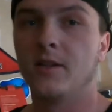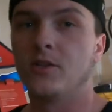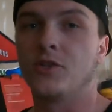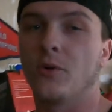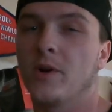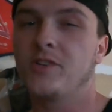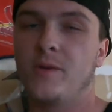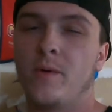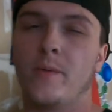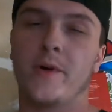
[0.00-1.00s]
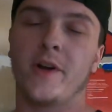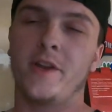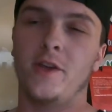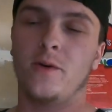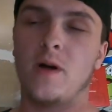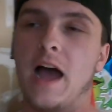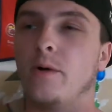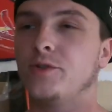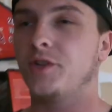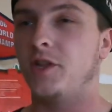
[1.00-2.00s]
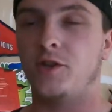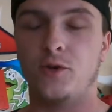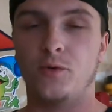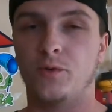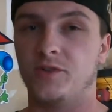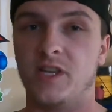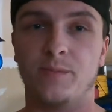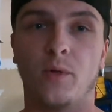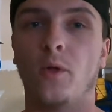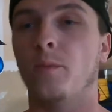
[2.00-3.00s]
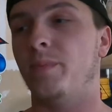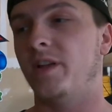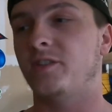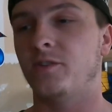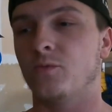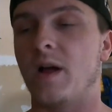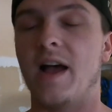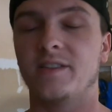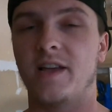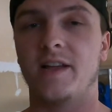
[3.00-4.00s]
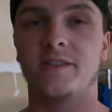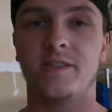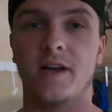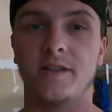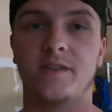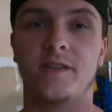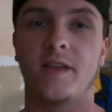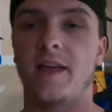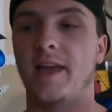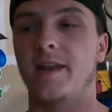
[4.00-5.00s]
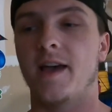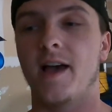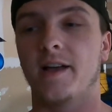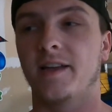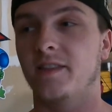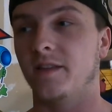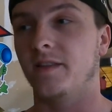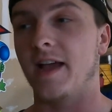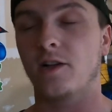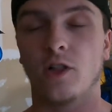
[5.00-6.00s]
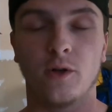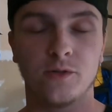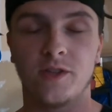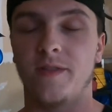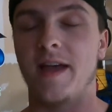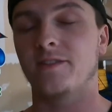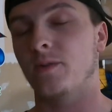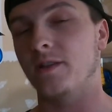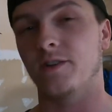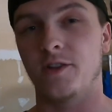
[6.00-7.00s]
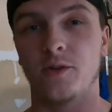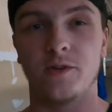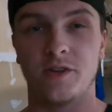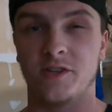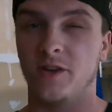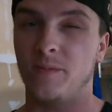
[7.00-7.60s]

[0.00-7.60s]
So originally what we were gonna do, I was gonna do simple pistons, rods, head studs, and get the deck closed, and that's what I was gonna do.